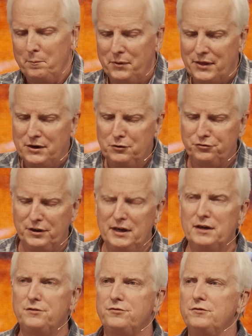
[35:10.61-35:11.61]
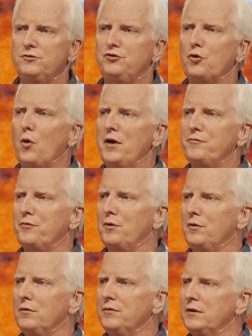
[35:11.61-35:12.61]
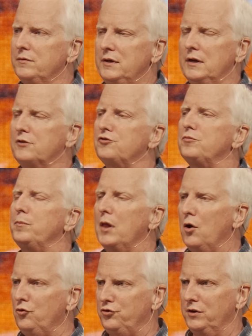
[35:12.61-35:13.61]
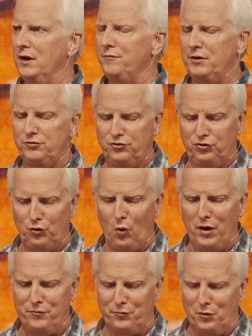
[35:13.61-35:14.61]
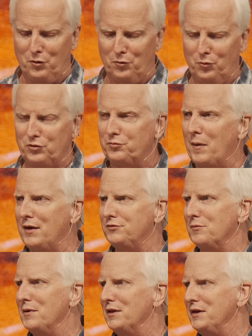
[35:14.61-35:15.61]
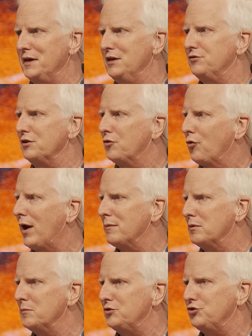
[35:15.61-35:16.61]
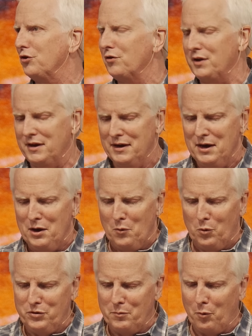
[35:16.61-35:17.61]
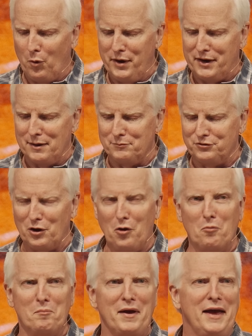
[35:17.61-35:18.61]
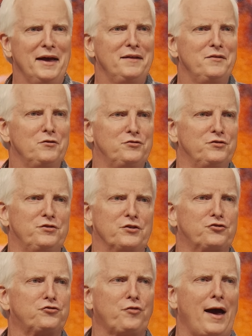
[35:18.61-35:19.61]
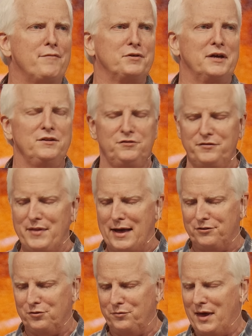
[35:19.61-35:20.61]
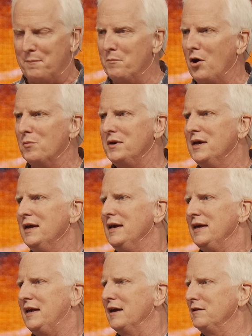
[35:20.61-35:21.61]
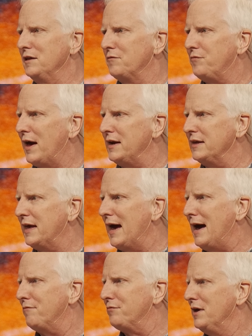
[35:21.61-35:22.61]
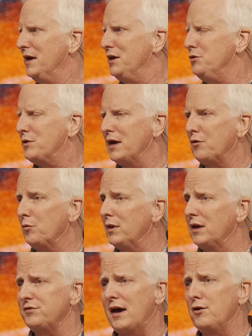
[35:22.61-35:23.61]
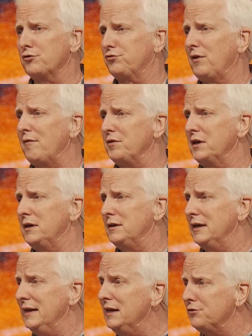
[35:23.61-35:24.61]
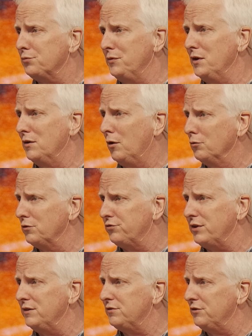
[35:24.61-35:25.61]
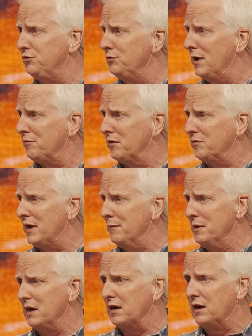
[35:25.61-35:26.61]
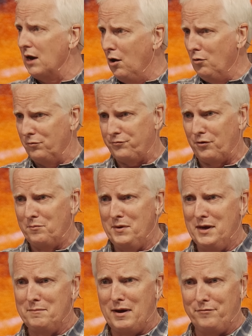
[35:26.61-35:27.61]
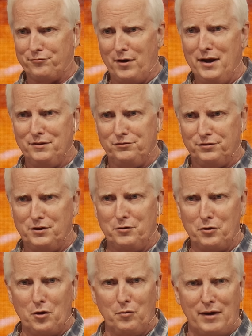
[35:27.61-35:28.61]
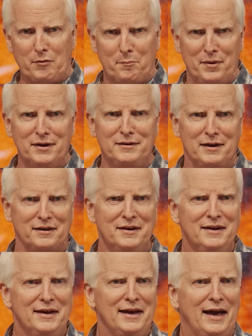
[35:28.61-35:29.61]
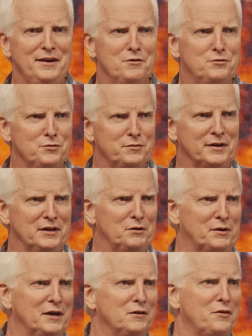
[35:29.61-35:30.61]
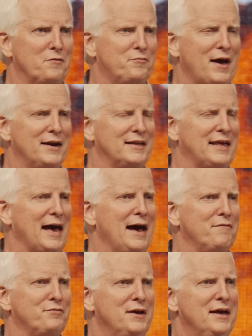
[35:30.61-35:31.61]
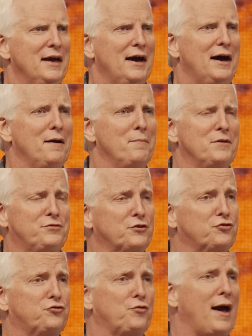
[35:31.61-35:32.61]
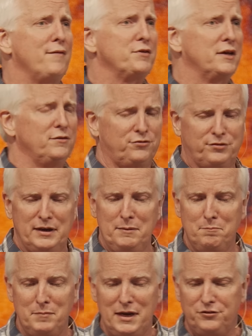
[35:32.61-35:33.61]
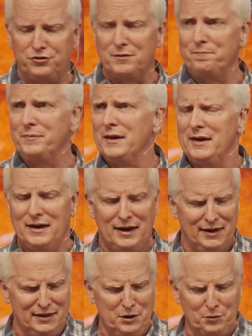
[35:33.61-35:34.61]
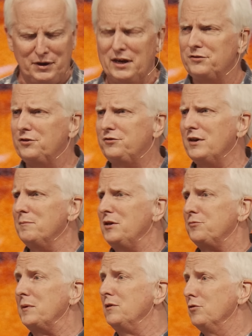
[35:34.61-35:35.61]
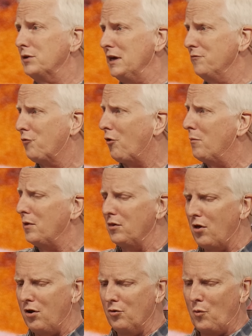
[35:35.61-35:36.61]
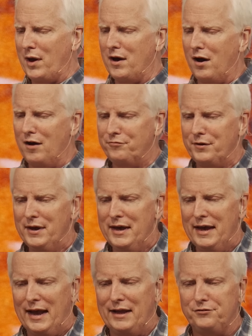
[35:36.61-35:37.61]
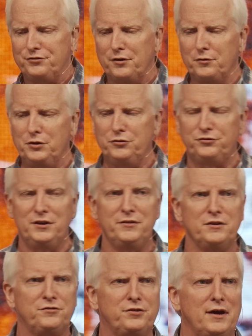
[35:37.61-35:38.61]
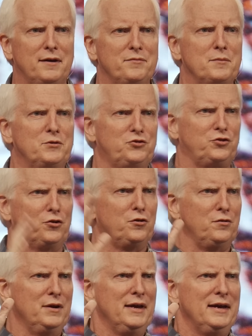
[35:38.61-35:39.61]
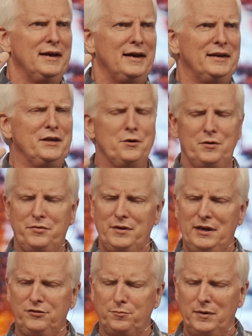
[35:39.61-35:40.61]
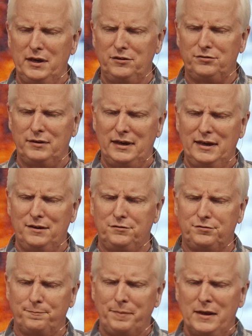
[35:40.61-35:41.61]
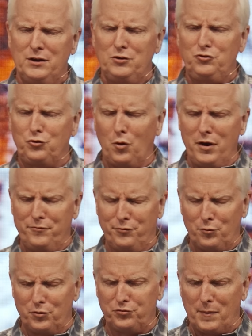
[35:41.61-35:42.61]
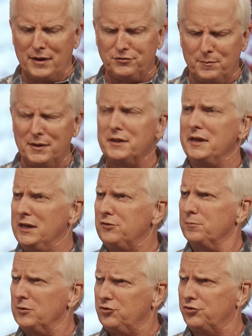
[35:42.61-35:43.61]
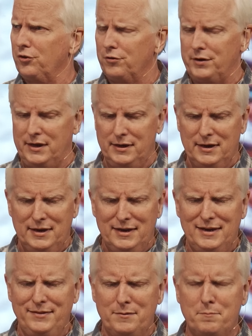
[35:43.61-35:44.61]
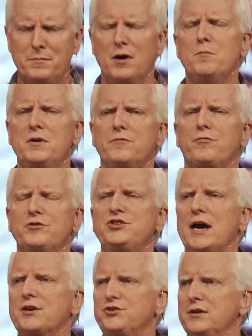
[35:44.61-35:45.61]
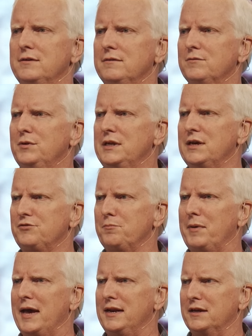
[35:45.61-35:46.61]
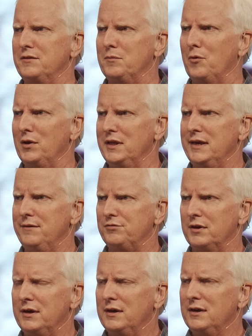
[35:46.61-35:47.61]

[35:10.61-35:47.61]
But then you see his joyful, the, the explosion of his joyful responsibility, his incredible maturity when the boy comes home. And there's this extravagance in that, so that moment, killing a fatted calf. You kind of realize how extravagant it is when the older son says, You never even gave me a goat for me and my friends, you know, to go have a picnic. And you're doing, the, you know, killing the fatted calf. Um, this extravagance, he meets him. Uh, you know, kisses him, has been looking for him a long way off. And so you see this, uh, the mature uh, you know, his, his, his joyful responsibility, his maturity in the moment of rejection when he doesn't panic and the boy leaves.